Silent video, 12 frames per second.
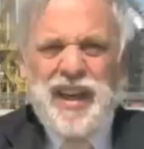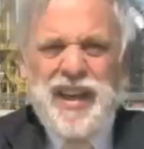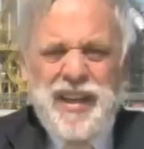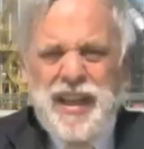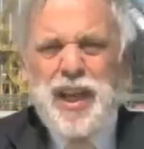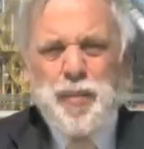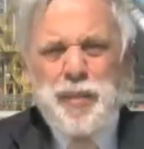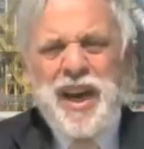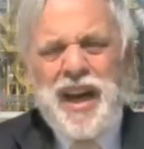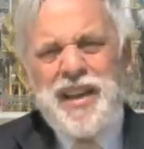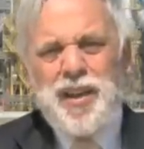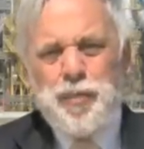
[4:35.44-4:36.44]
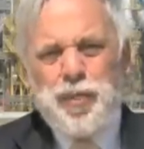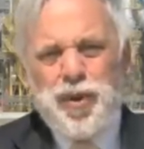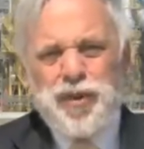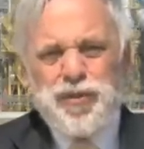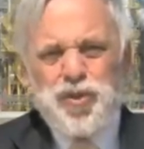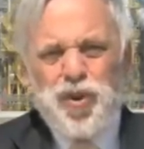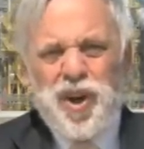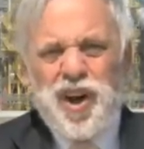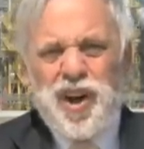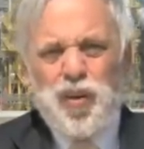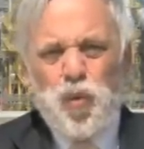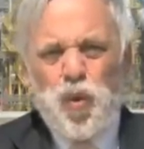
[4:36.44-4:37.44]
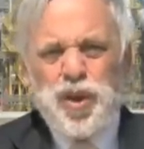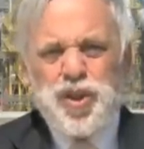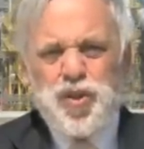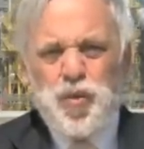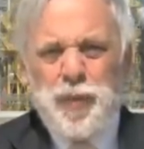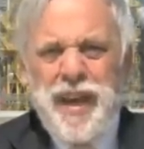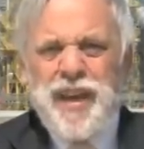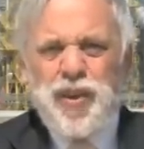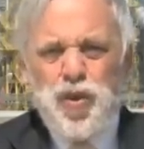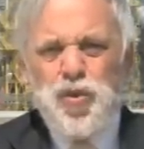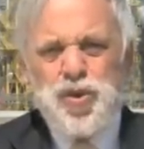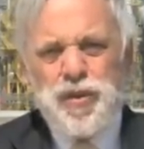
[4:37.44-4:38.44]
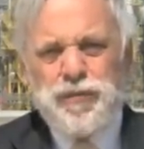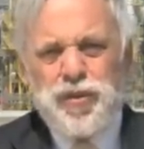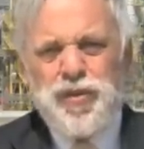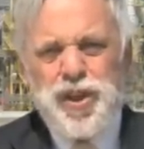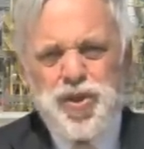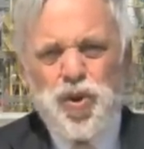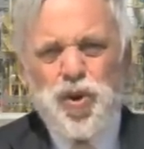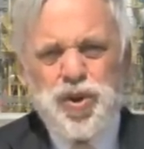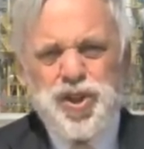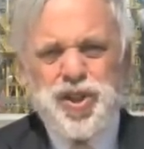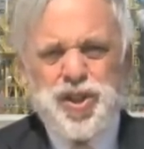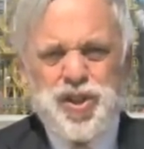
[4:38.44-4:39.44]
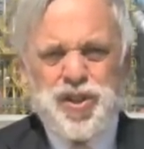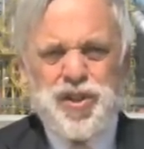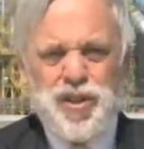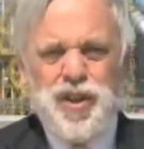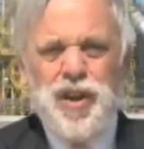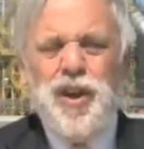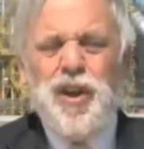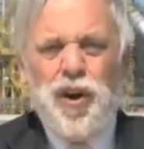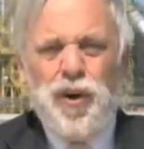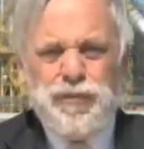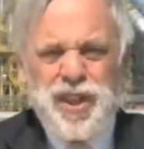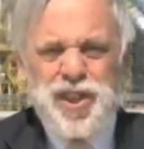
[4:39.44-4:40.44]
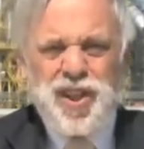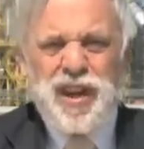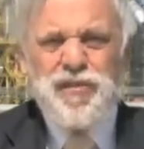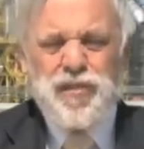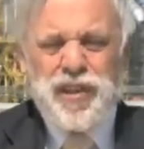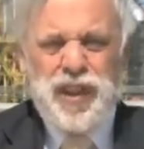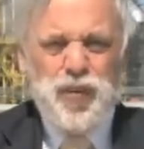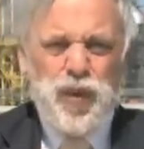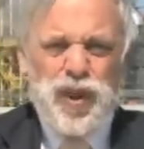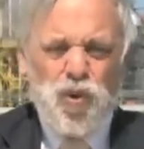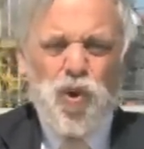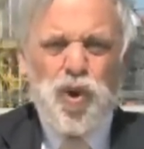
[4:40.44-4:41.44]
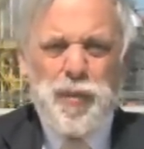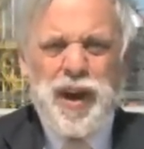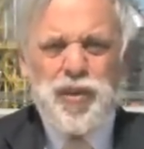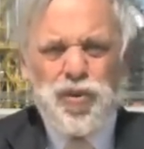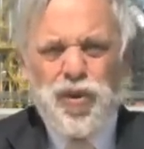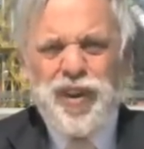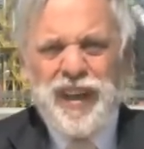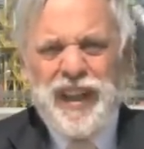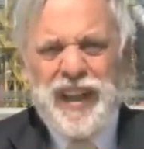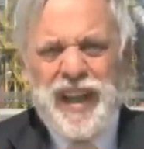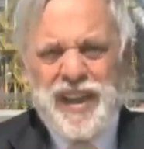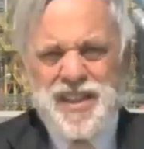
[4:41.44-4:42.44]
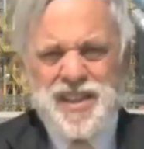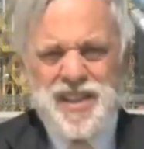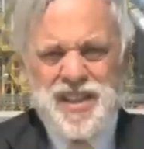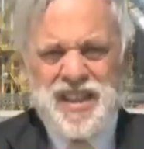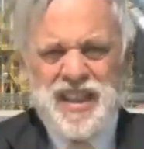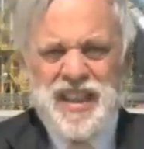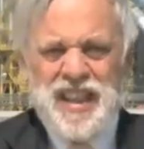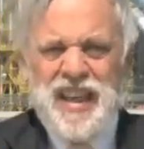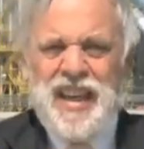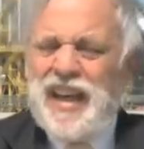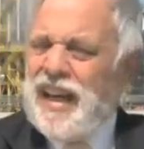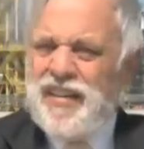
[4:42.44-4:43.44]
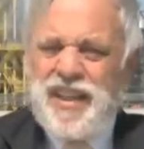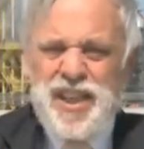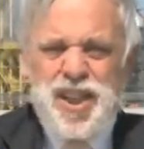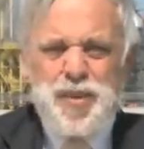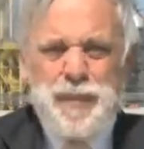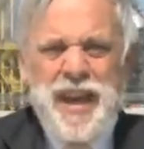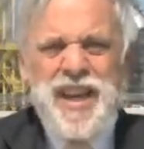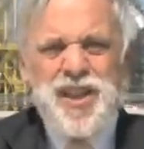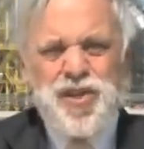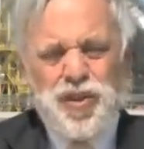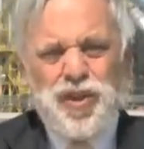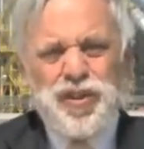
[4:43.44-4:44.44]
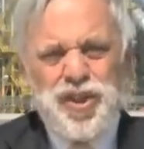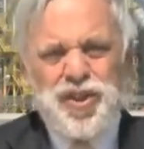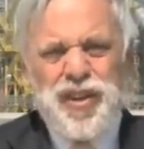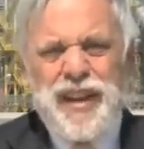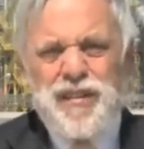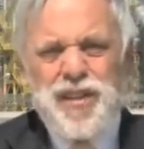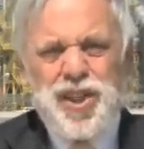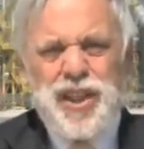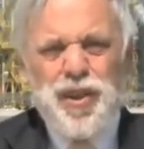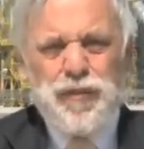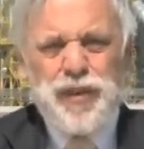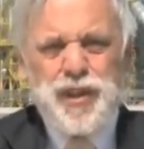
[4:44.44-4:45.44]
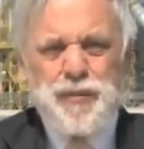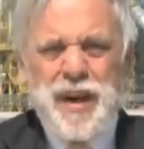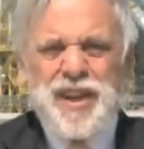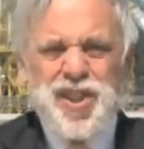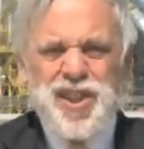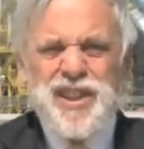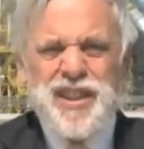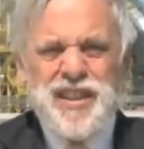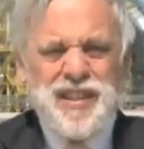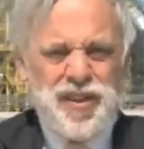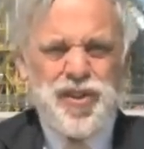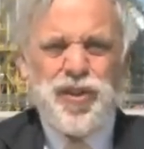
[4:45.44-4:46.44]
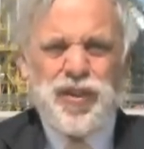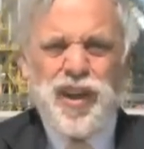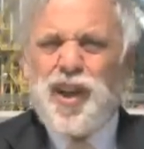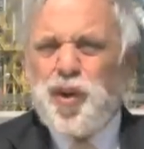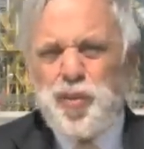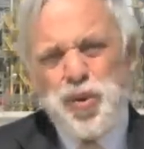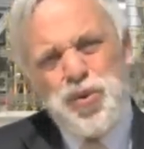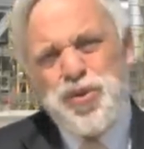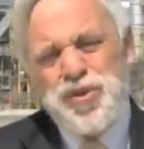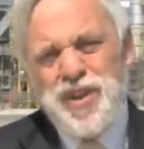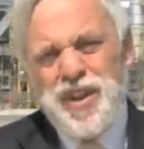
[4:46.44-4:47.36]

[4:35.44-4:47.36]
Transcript: The idea behind the Port of Sohar was to make use of the resources of this country. We talk about oil and gas and this is based on the strategy of His Majesty Sultan Qaboos